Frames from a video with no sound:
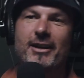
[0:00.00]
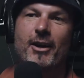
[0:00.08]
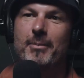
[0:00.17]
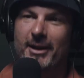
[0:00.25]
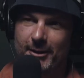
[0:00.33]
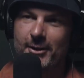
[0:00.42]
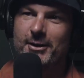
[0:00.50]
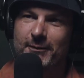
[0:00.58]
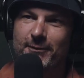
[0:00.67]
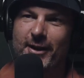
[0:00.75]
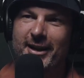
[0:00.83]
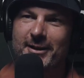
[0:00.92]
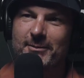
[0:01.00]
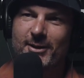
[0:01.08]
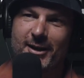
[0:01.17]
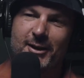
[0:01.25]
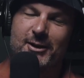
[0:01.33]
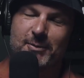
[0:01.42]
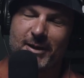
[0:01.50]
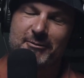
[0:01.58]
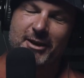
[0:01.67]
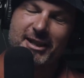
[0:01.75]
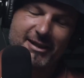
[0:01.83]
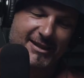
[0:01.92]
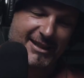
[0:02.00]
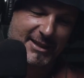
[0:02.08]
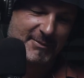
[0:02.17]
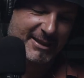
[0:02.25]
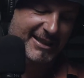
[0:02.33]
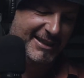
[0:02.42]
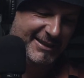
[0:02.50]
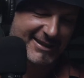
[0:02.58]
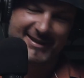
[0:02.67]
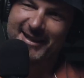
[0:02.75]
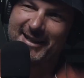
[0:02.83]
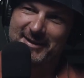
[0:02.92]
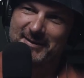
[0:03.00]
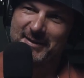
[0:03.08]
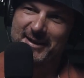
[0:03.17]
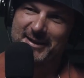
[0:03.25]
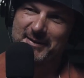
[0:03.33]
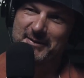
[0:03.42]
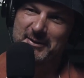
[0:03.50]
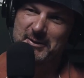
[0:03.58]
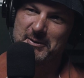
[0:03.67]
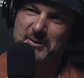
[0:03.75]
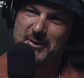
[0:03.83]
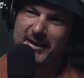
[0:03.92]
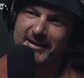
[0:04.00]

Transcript: know about losing freedom. I lost one recently, but that's a different story.